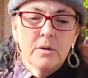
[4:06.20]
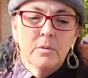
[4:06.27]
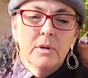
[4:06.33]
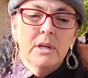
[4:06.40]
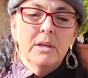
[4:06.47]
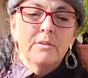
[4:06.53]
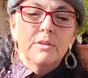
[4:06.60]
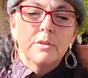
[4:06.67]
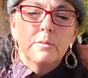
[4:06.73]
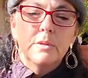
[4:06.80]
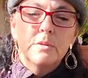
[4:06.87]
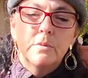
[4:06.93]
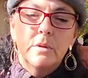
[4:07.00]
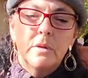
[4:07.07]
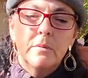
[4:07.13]
I didn't want to give it too
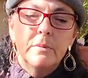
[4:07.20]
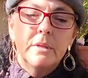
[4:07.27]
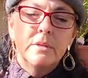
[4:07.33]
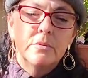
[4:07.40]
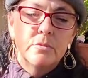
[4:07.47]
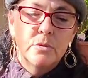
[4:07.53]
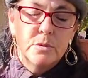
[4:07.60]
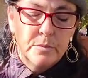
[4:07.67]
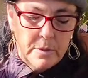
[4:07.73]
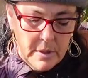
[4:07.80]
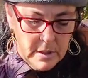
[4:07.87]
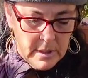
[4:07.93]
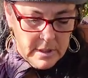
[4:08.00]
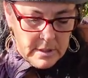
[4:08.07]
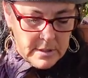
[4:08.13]
much water because
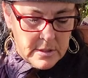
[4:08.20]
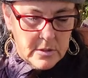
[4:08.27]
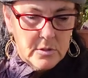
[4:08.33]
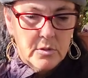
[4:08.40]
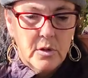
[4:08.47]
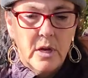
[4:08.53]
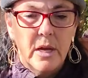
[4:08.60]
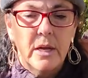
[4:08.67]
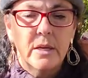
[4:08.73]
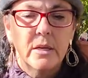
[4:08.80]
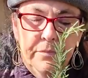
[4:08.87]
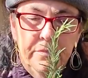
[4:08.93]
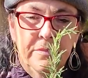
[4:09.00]
rosemary likes it dry.